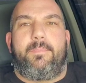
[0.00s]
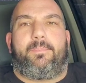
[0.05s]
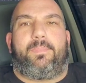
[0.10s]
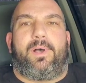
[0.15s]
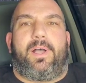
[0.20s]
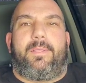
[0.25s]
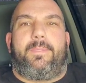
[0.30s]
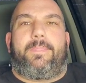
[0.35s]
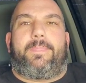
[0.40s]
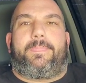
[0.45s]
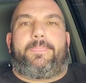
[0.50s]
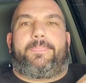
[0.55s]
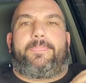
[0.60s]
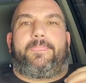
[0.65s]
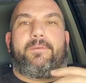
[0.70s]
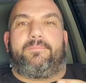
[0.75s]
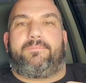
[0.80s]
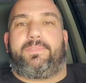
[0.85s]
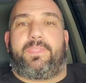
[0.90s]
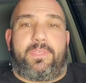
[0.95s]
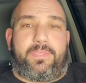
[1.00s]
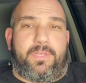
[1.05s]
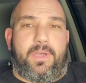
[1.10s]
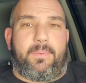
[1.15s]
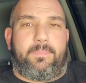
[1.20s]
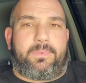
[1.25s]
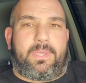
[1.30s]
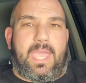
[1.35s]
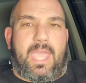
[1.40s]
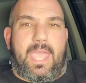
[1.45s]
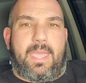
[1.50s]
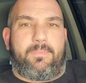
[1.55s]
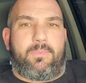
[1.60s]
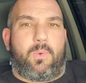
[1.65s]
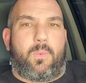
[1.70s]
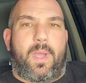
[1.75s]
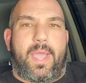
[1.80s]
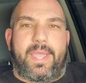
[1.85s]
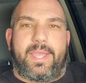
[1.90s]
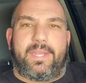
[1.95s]
But the thump cam,
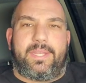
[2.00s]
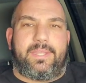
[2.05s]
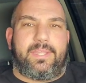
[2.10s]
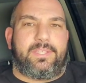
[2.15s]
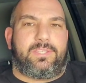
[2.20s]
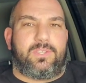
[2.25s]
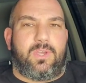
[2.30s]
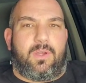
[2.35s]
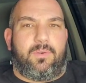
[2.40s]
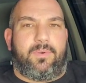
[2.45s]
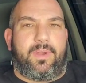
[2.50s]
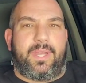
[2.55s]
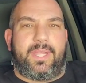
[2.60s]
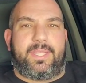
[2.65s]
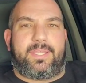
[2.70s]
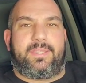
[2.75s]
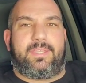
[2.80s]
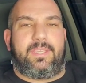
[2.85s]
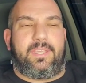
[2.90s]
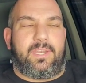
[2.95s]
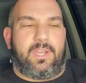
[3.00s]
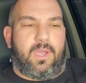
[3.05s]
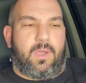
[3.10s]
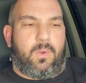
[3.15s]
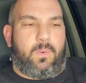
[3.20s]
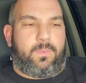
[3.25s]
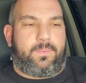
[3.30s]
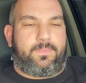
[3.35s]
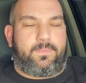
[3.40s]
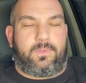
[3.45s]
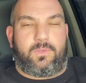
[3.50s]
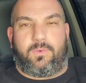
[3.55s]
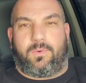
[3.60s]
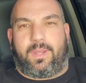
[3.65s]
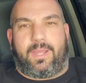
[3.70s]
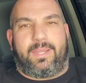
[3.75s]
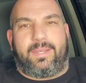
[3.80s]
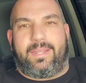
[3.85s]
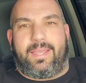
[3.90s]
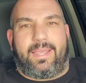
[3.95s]
the way it's already, you know,
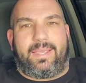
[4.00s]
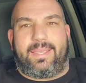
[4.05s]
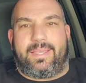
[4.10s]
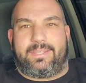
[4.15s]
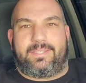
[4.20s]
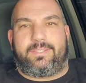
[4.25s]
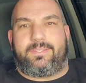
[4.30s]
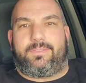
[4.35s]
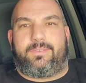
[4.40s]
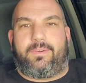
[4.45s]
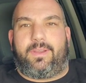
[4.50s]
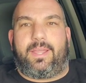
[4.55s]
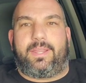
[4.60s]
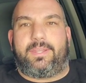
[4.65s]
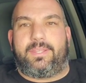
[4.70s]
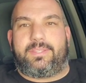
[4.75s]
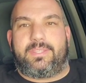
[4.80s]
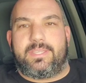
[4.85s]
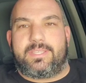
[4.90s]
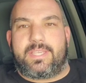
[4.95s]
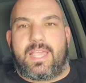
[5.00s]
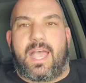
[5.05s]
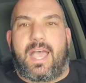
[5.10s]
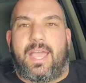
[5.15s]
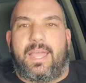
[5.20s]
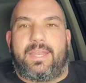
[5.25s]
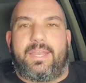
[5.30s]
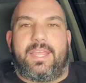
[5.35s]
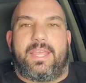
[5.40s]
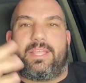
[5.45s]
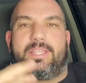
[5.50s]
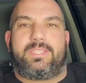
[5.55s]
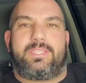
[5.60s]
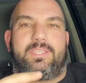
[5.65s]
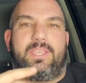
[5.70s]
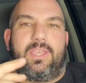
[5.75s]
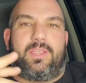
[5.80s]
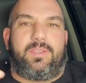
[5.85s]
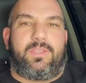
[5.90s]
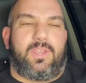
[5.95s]
grinded designed, it,
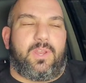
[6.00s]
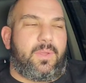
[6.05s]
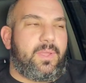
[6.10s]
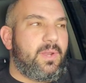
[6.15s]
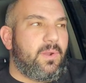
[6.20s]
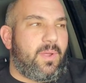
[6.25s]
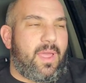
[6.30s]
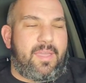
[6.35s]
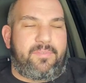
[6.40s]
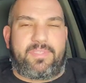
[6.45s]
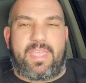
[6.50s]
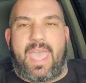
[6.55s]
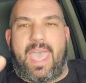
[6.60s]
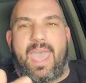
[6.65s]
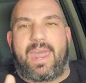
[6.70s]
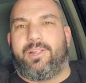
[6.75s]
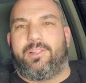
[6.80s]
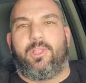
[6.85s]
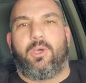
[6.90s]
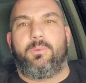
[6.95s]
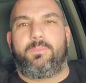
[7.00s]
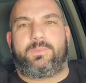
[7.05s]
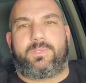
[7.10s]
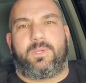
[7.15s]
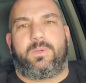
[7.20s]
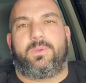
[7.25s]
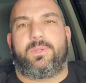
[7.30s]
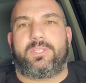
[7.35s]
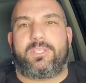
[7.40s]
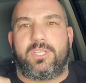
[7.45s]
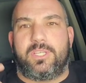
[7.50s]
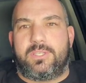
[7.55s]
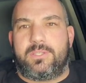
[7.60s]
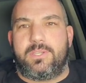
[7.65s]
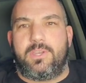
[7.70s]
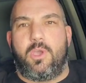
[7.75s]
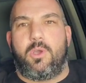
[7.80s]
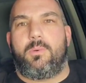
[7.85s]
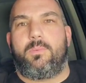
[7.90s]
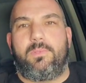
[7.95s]
you know, you don't have to add a lope tune. It just
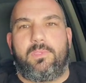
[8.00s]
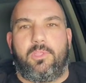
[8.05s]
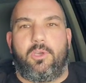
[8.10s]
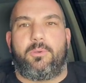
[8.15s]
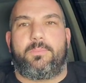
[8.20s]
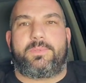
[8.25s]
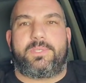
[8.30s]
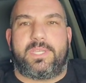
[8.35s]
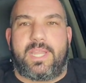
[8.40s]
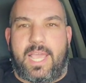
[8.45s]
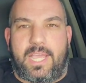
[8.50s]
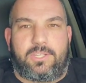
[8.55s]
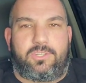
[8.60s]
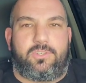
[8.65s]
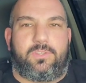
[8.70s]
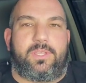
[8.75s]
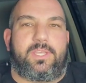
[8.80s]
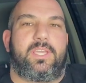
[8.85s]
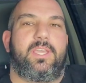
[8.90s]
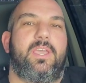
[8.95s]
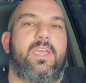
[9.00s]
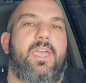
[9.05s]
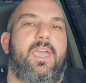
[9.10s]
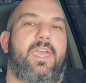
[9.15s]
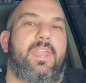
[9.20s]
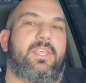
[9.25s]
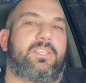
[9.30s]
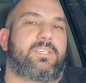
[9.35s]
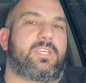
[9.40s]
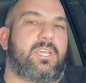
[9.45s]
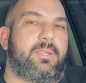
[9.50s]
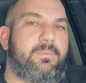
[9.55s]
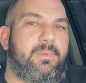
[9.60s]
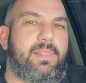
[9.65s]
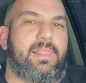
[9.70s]
lopes naturally. And it's going to